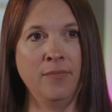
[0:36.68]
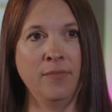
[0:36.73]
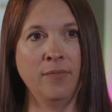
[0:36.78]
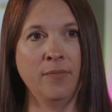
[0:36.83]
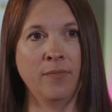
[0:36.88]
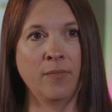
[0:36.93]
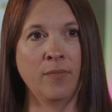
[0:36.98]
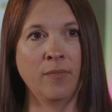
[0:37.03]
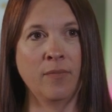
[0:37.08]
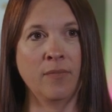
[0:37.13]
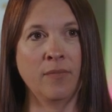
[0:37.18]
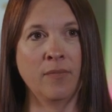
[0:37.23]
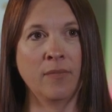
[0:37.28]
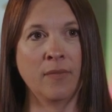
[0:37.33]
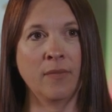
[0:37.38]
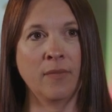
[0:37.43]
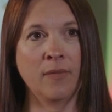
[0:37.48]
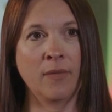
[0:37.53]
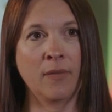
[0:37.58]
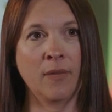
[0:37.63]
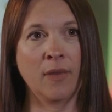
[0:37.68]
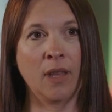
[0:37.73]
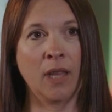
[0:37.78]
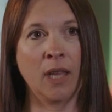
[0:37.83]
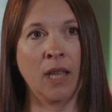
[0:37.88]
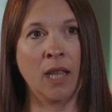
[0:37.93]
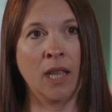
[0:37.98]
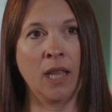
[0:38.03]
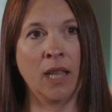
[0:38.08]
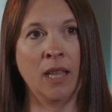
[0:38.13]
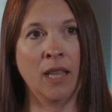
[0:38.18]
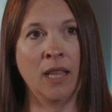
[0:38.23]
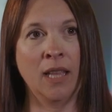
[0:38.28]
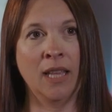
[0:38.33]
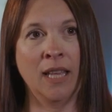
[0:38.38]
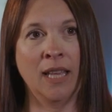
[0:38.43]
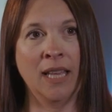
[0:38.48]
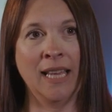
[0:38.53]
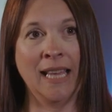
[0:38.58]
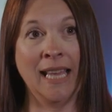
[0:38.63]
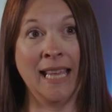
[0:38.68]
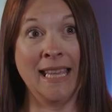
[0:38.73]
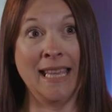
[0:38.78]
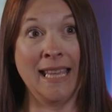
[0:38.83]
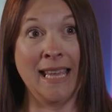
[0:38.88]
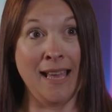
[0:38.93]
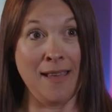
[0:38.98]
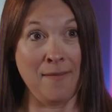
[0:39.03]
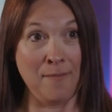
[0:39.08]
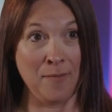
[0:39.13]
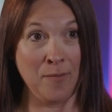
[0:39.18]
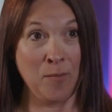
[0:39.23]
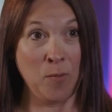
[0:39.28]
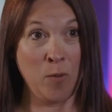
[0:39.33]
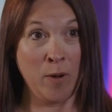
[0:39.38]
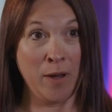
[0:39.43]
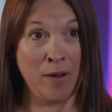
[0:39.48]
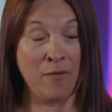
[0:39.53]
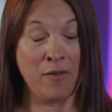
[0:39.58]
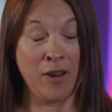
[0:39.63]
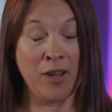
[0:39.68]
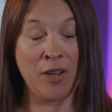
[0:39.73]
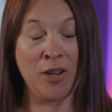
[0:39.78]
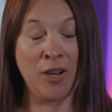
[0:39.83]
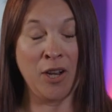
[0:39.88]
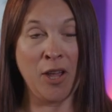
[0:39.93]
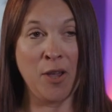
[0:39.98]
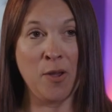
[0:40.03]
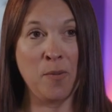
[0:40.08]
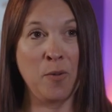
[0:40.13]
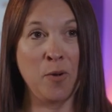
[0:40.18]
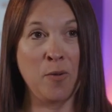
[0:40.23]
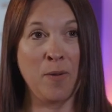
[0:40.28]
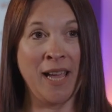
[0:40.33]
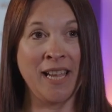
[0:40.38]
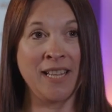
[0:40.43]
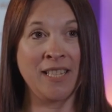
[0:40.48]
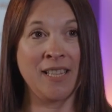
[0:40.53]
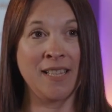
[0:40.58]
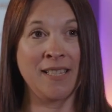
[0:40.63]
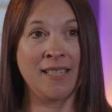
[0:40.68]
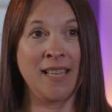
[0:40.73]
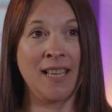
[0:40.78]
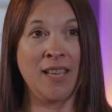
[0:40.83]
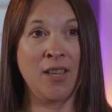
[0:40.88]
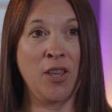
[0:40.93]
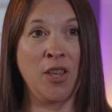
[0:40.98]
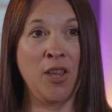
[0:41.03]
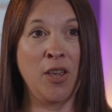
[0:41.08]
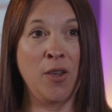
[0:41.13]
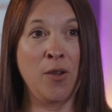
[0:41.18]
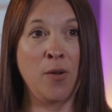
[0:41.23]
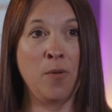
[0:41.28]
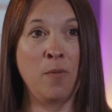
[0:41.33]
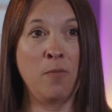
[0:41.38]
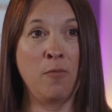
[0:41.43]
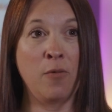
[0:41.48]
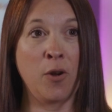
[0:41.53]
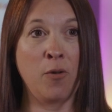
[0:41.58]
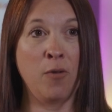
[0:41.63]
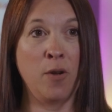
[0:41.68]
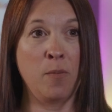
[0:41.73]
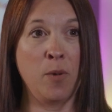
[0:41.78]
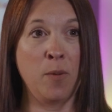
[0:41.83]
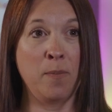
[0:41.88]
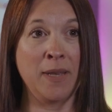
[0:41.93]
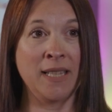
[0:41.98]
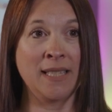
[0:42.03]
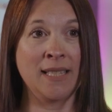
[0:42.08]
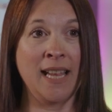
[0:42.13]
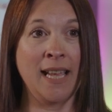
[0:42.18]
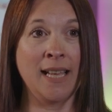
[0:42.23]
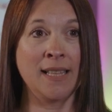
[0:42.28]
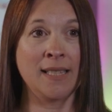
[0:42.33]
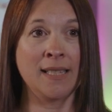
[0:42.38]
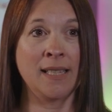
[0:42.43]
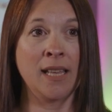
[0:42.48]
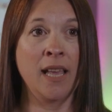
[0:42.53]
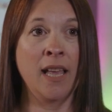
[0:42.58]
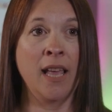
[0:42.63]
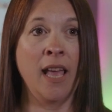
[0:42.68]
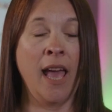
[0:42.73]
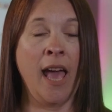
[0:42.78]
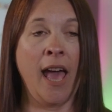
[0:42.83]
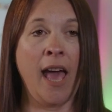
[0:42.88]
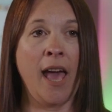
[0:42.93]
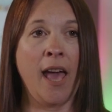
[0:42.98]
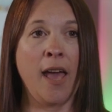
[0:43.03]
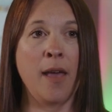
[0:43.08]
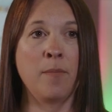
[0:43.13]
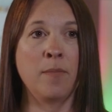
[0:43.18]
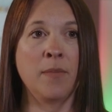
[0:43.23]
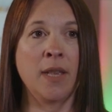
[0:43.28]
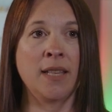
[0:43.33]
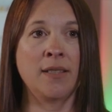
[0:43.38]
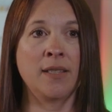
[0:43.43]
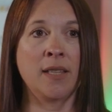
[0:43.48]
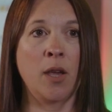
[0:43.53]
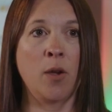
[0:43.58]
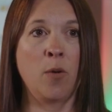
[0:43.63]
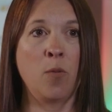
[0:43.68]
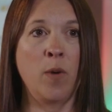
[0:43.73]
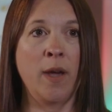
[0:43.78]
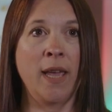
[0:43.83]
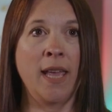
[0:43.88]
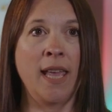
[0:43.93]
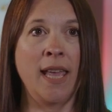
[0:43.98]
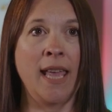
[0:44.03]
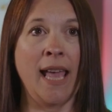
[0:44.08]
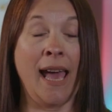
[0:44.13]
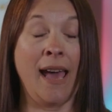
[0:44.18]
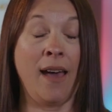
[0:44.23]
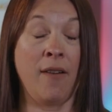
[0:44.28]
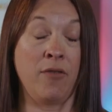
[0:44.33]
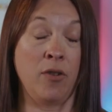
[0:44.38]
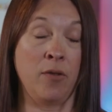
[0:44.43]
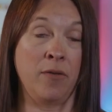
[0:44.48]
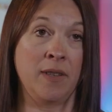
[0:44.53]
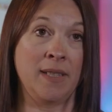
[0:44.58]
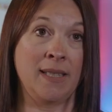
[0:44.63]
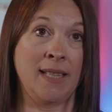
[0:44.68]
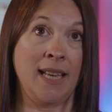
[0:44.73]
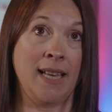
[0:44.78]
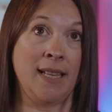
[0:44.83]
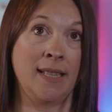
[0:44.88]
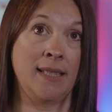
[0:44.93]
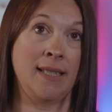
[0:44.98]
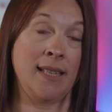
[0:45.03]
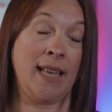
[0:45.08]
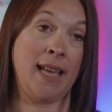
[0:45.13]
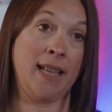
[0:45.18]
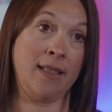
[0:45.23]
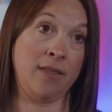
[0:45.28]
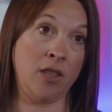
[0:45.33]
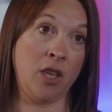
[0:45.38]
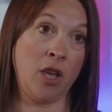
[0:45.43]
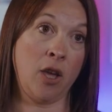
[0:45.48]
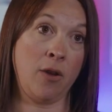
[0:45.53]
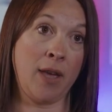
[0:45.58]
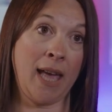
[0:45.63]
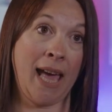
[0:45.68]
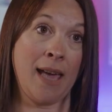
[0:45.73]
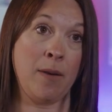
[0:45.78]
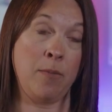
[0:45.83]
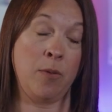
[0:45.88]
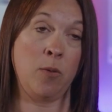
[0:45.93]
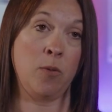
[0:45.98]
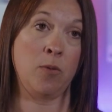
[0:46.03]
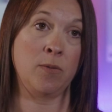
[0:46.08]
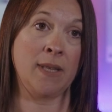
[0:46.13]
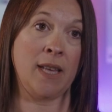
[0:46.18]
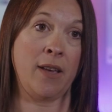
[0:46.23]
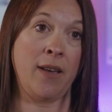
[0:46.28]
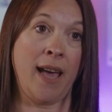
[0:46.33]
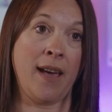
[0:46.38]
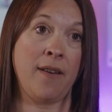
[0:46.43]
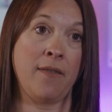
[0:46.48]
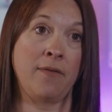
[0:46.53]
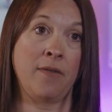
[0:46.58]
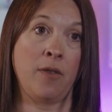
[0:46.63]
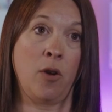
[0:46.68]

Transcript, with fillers: Can you tell us a bit about Shirley Parsons? Yeah, we're a global HSEQ recruitment business. Um, so we have offices in the UK, but we also have